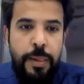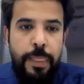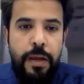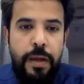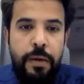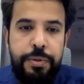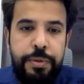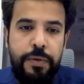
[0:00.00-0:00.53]

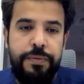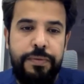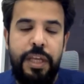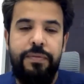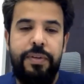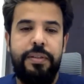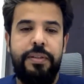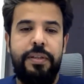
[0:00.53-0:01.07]
Option of
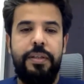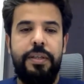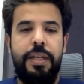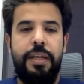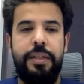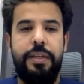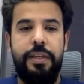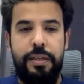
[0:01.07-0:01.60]
diverting
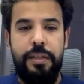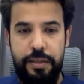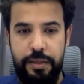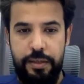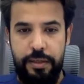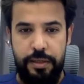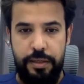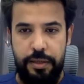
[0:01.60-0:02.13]
and healing.
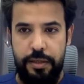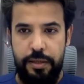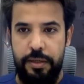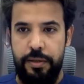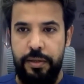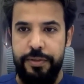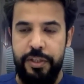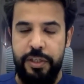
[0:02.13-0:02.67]

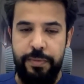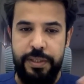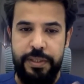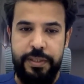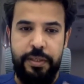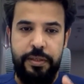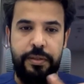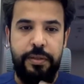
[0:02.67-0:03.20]
Endoscopic
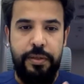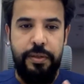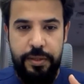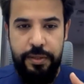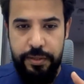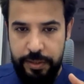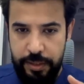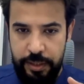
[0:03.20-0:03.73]
stent
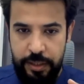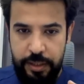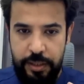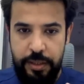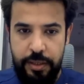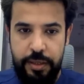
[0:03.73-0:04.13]
is the